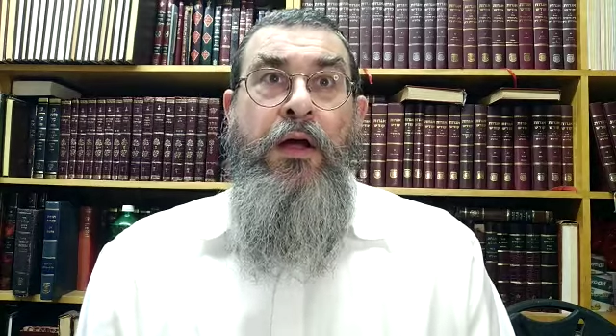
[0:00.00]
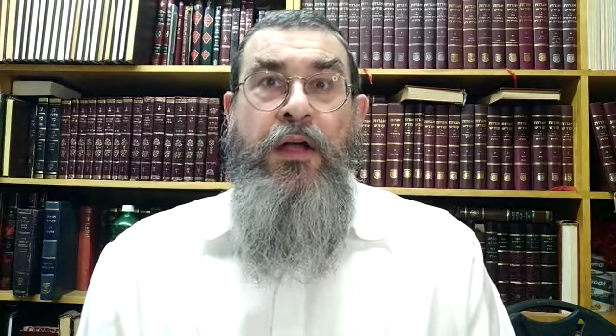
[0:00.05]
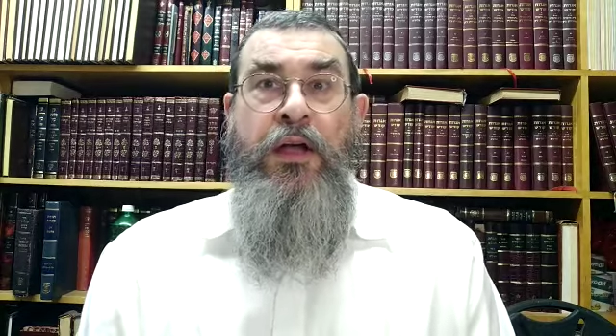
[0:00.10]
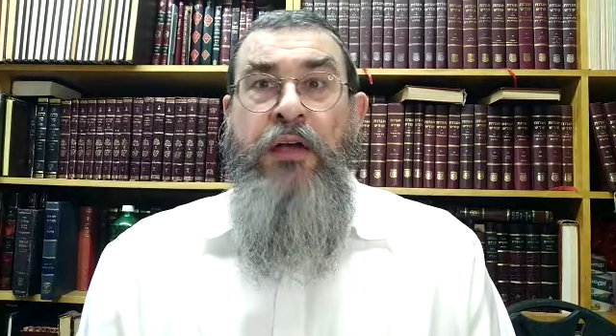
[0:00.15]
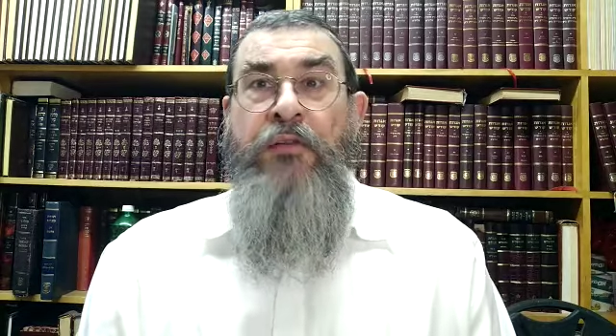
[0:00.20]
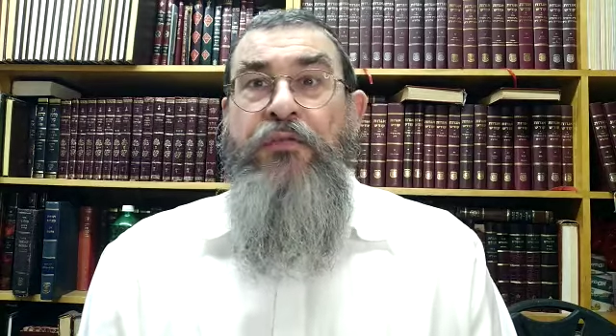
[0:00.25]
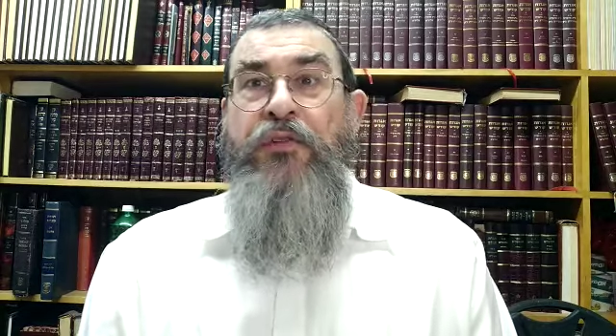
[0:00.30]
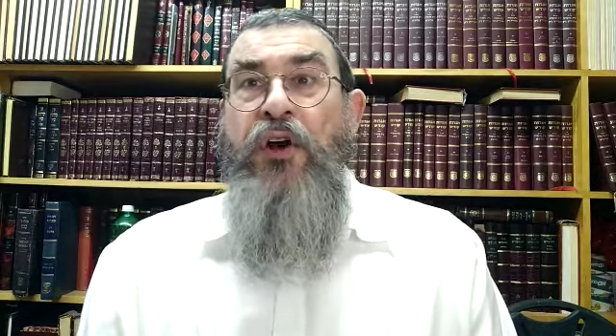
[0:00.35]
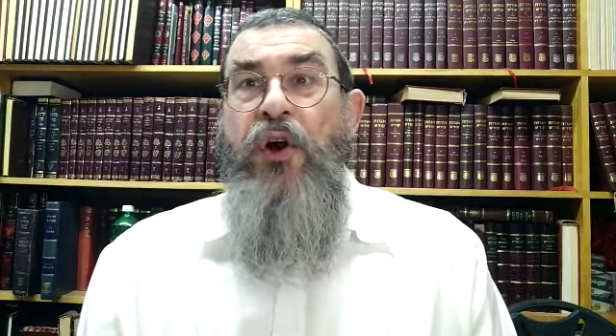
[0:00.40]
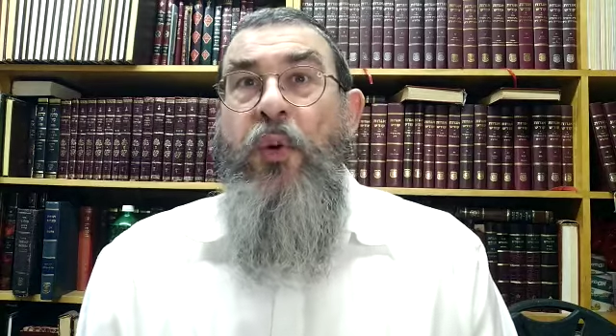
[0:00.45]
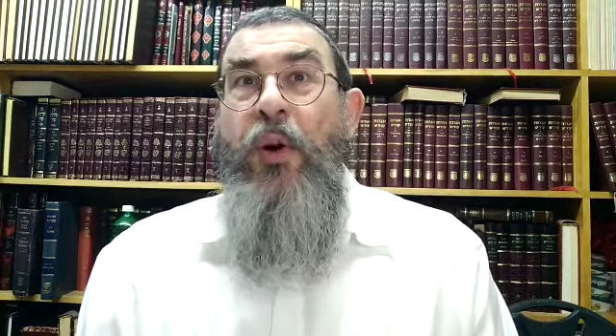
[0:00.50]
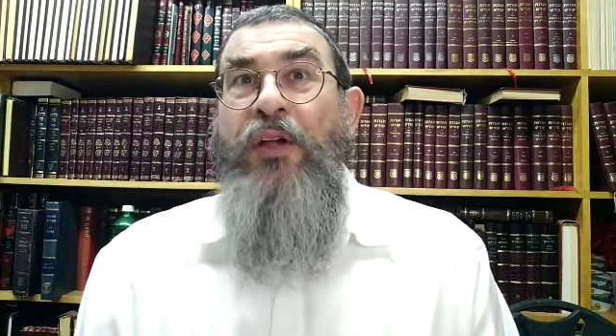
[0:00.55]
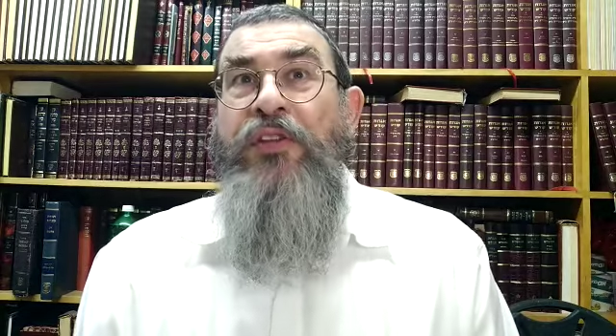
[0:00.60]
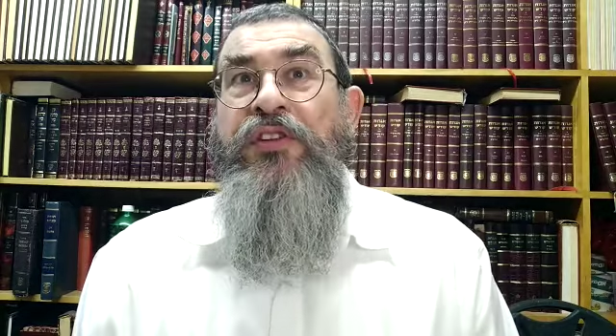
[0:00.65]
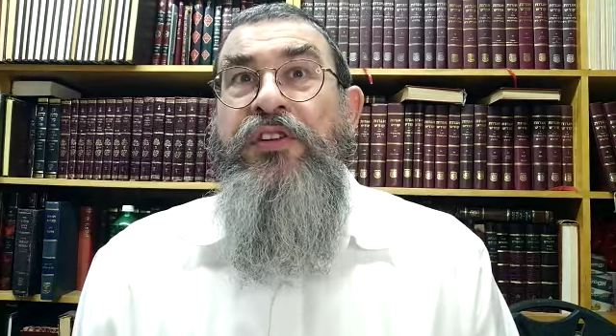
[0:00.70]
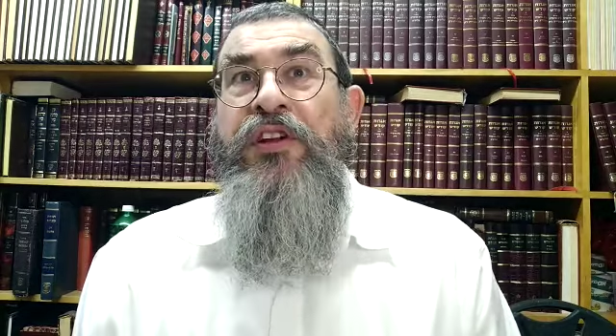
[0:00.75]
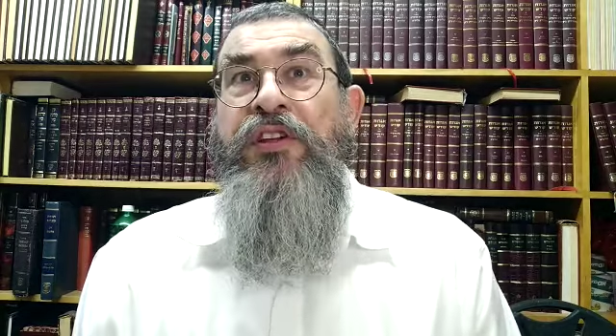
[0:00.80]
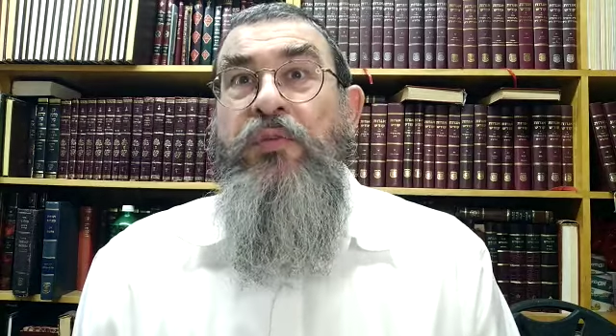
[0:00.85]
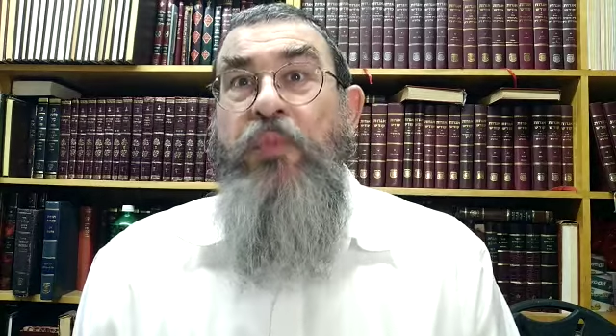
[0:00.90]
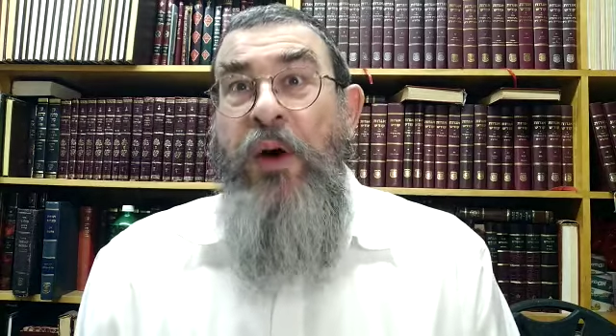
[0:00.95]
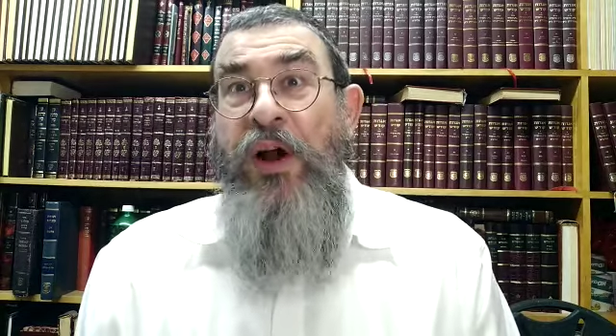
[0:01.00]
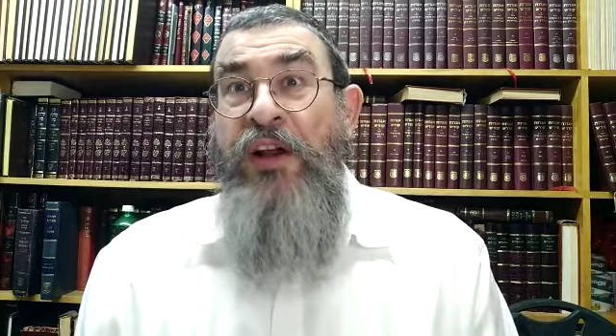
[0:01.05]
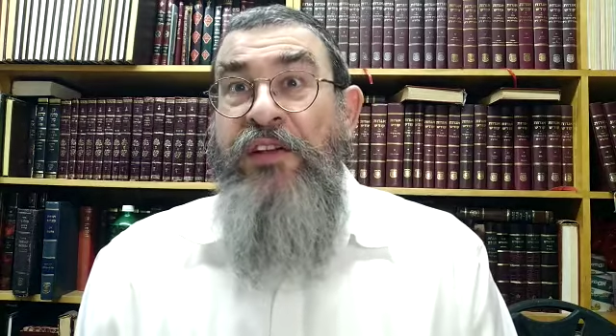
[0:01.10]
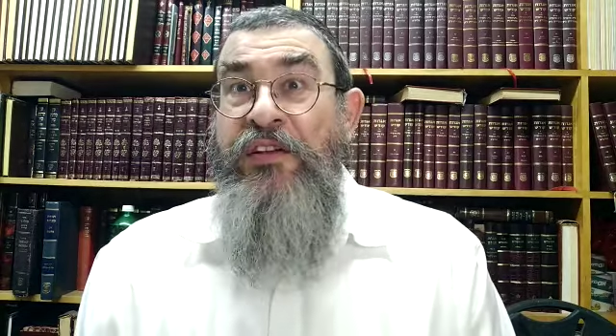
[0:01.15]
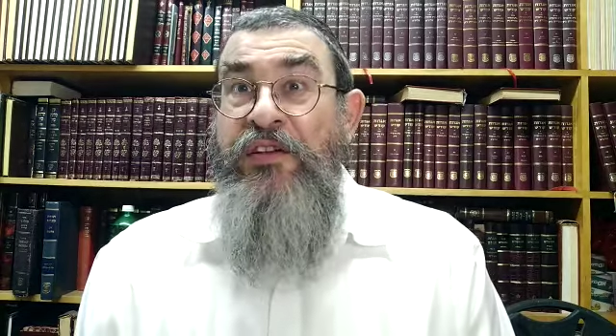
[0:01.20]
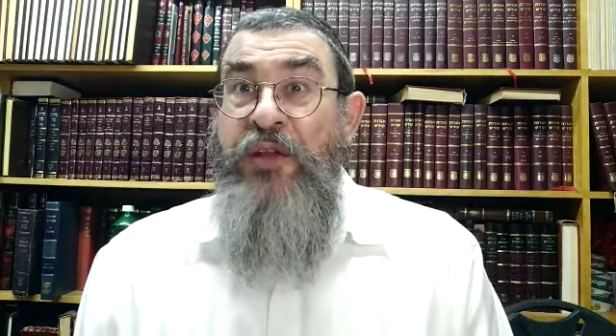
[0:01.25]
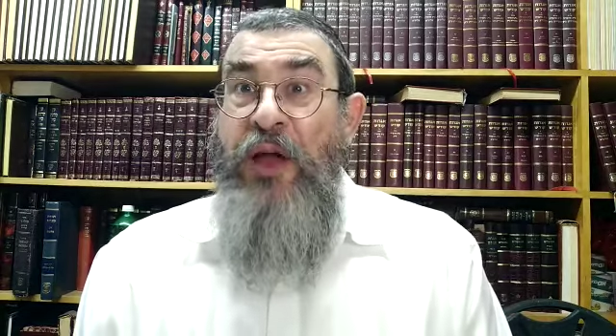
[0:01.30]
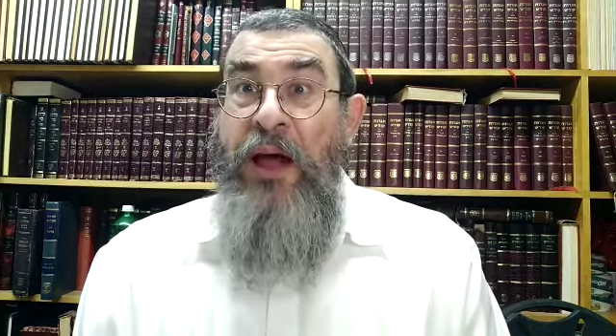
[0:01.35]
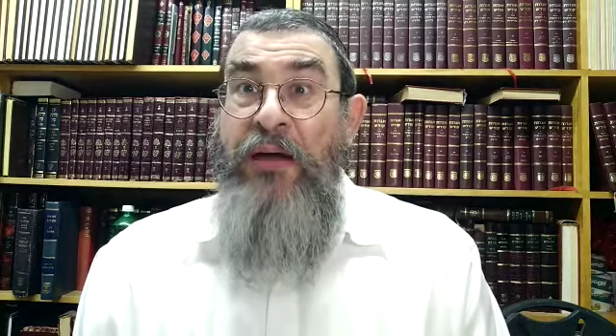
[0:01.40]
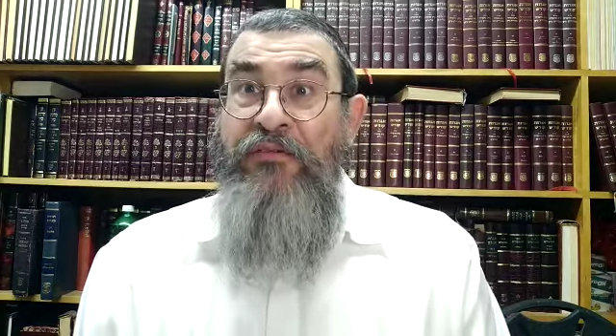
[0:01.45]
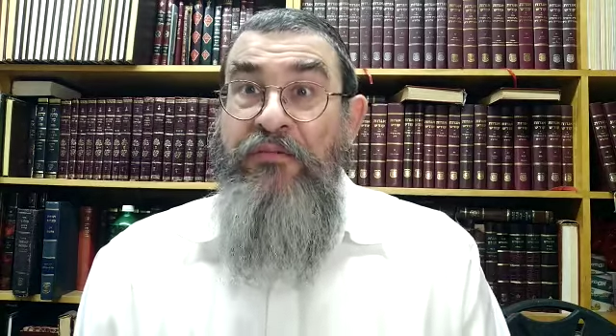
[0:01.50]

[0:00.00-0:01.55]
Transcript: If your question is, when is it time